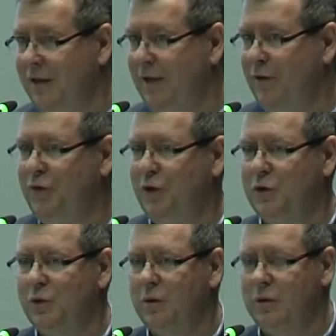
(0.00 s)
in the
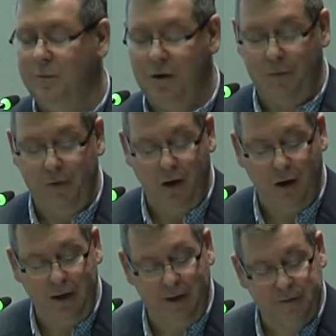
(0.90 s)
future will command the
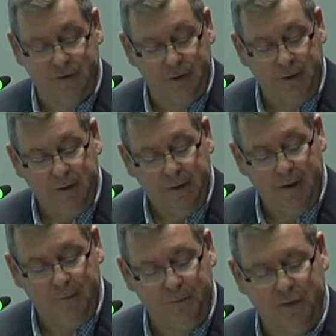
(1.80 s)
highest
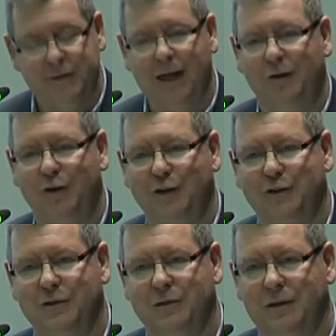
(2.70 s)

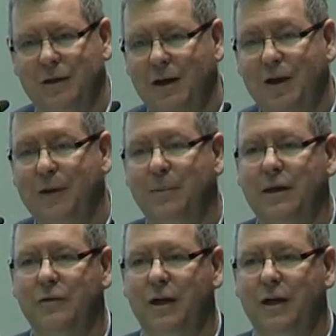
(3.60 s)
salaries. I think media